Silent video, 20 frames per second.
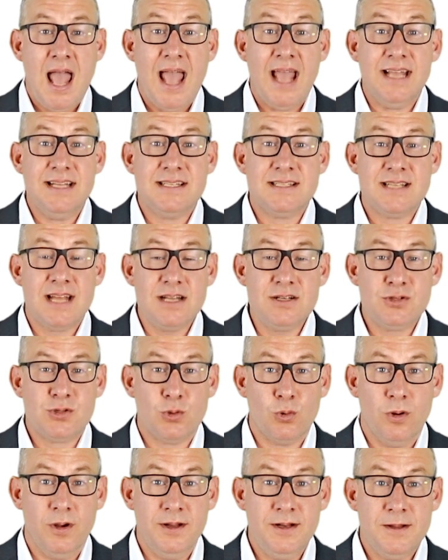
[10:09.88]
A
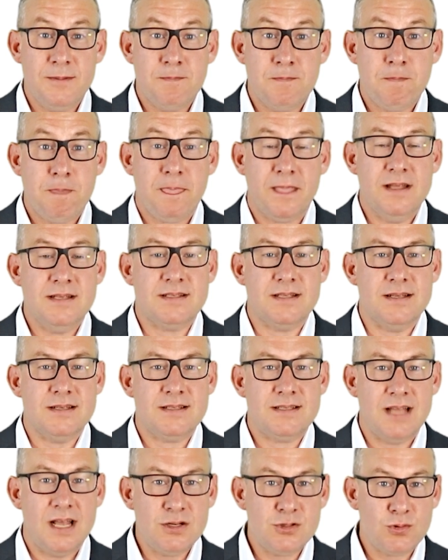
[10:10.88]
centroid is the
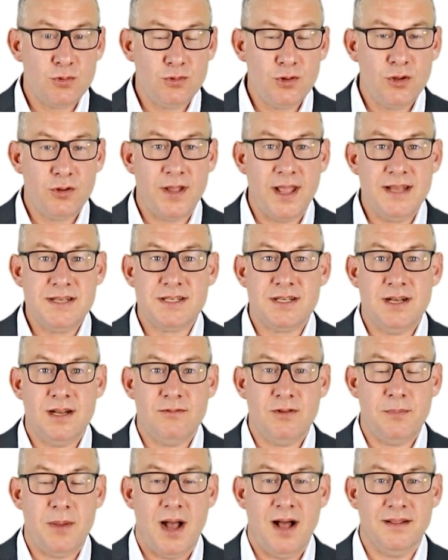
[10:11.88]
central location of a
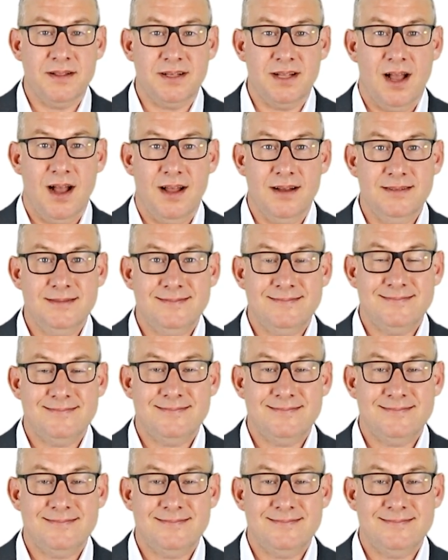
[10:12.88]
polygon.